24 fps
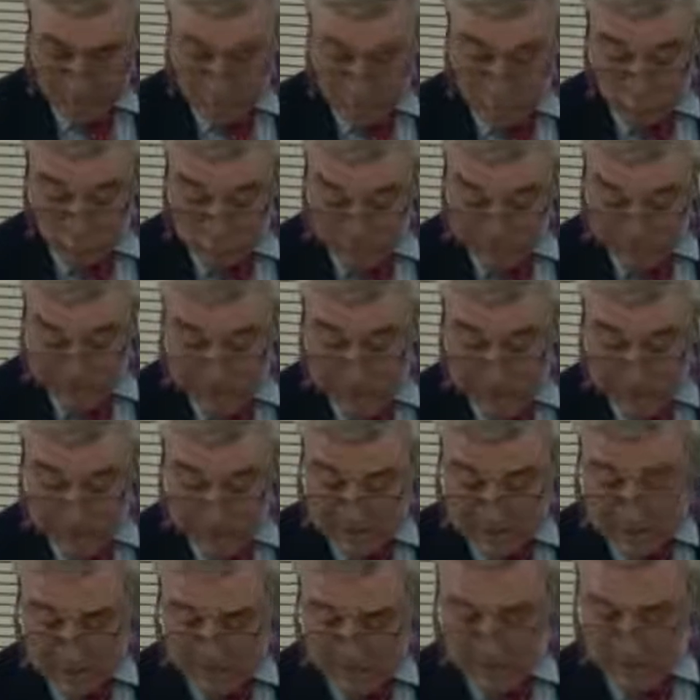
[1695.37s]
To this
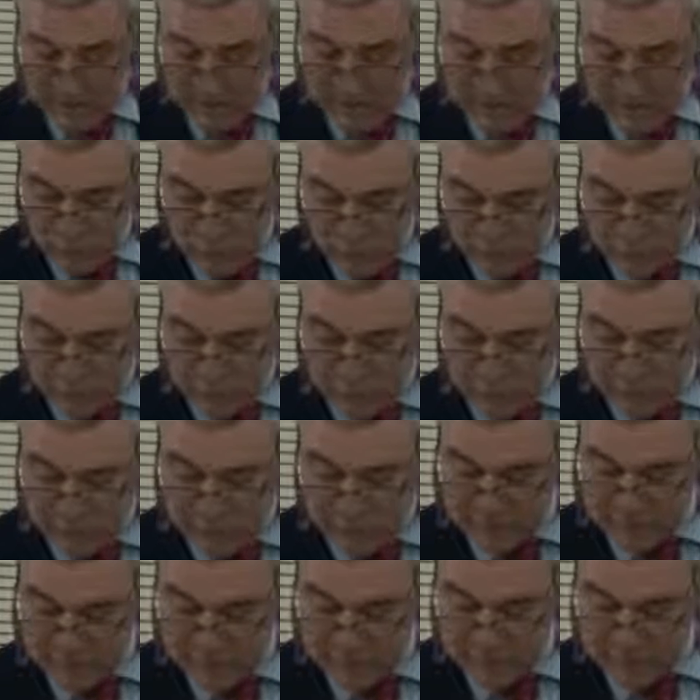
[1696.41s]
end, the Youth Service has